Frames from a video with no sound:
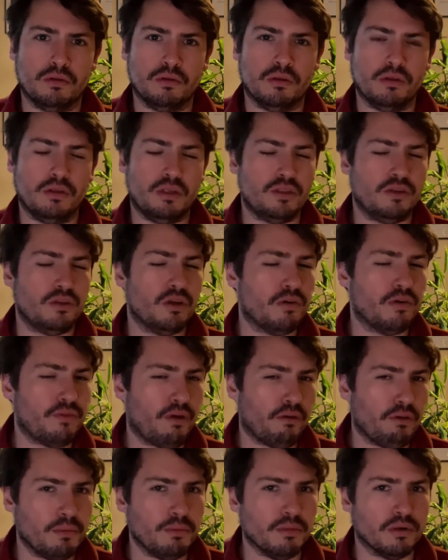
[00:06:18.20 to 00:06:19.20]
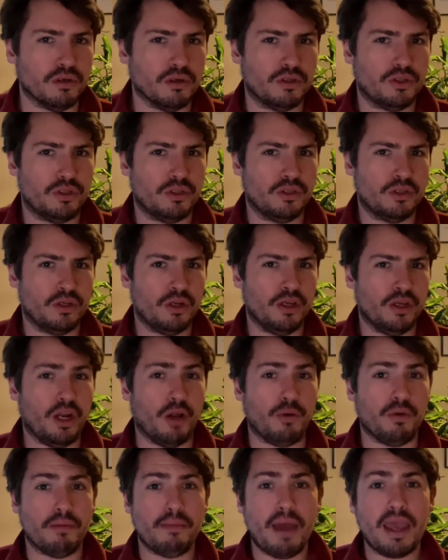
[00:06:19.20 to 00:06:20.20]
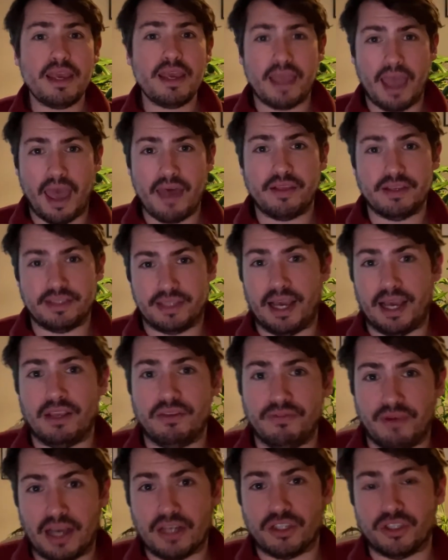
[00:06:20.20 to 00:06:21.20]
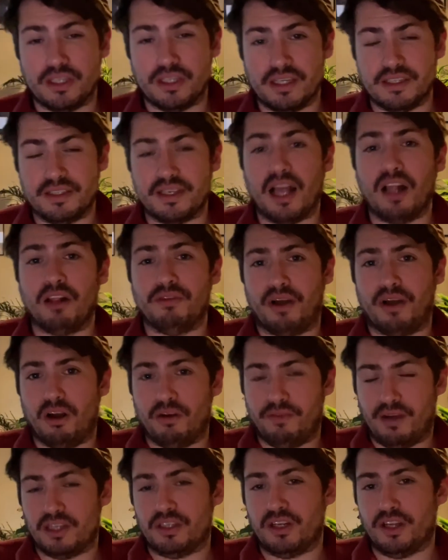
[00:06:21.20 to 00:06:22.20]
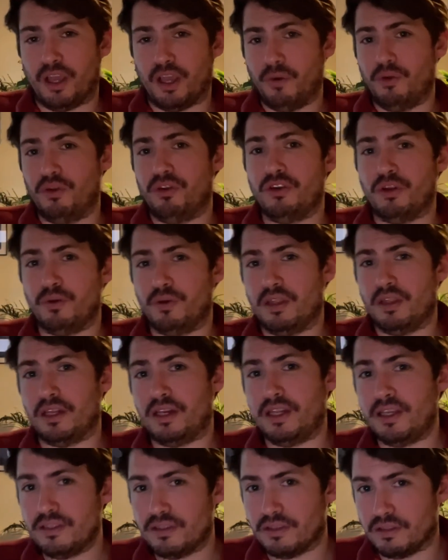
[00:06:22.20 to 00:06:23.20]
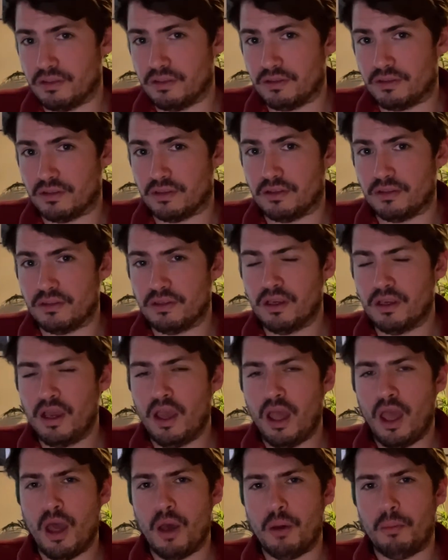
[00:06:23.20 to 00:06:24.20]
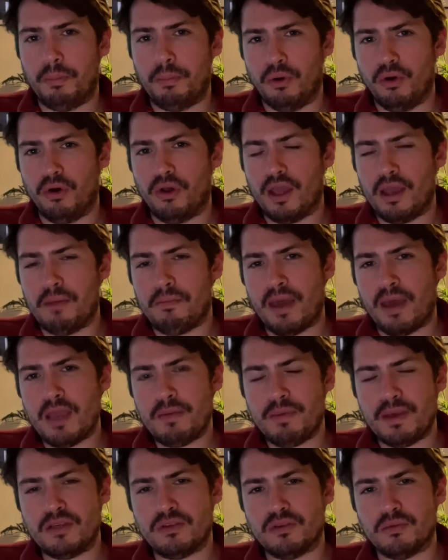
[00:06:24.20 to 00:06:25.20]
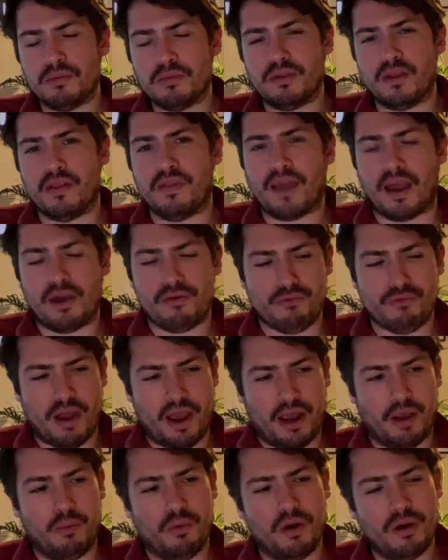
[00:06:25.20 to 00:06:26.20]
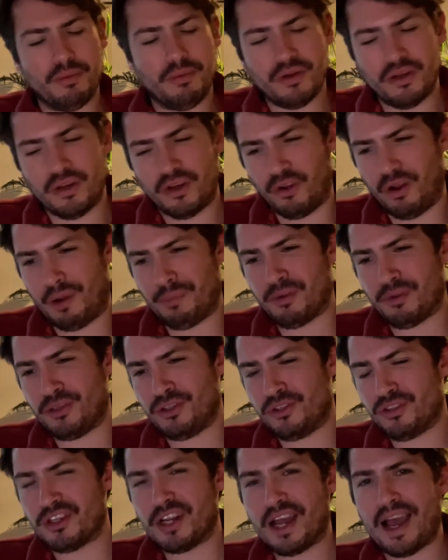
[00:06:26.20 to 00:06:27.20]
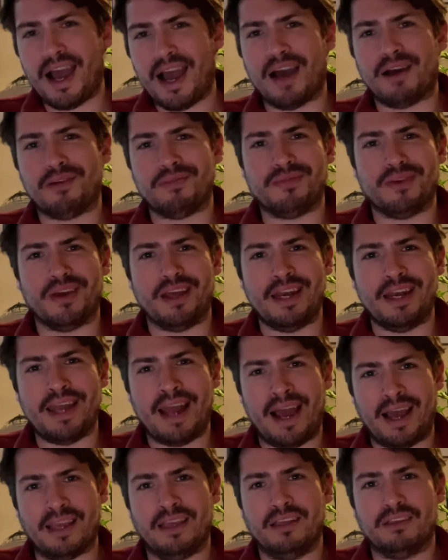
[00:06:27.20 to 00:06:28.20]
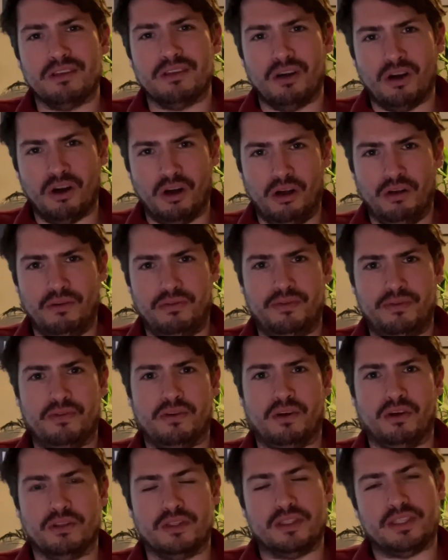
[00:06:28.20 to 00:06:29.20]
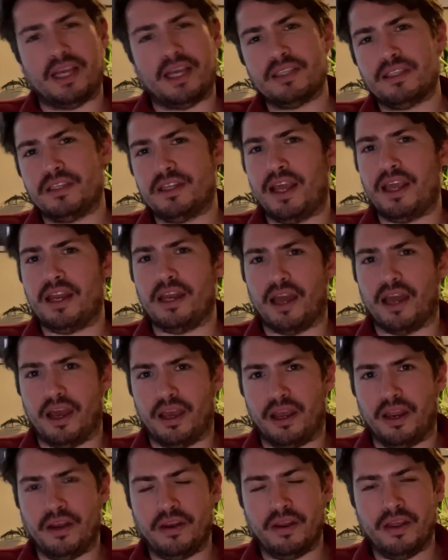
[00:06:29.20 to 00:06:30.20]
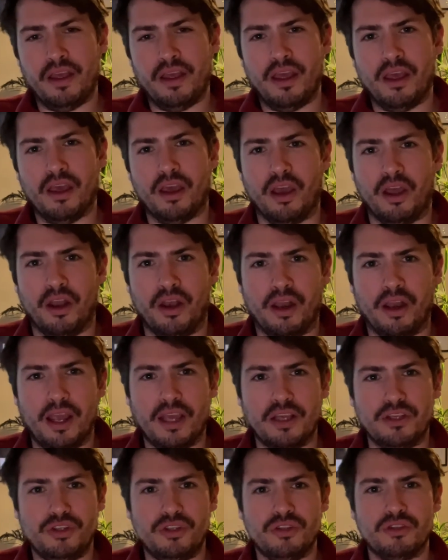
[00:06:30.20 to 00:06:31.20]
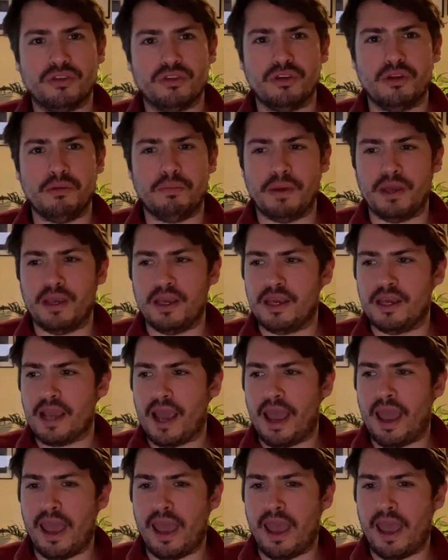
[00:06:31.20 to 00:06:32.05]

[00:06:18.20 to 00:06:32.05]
There's not very much. You know, you may get the satisfaction yourself out of actually going and doing the distances, but it may be something that, right, what I'm going to do, I'm just going to have a night off on Saturday night, and it's just going to be